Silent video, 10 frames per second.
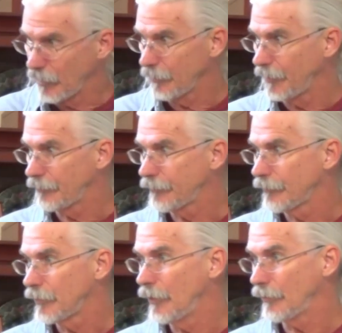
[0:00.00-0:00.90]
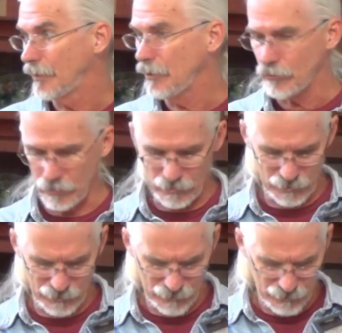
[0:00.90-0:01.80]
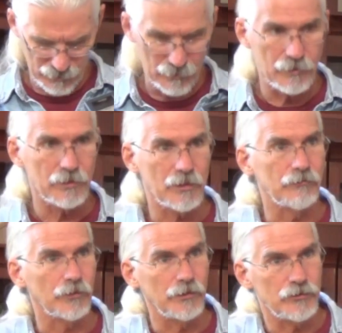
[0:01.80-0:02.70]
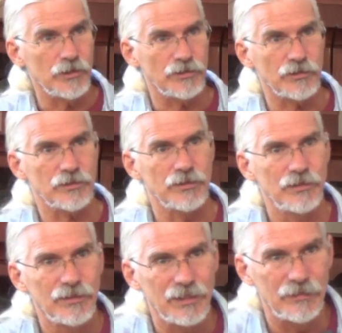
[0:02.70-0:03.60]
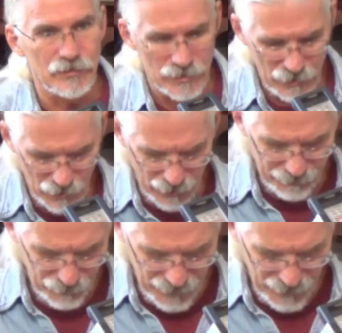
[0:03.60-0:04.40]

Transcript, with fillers: well enough to know that he shouldn't confront Jesus in the synagogue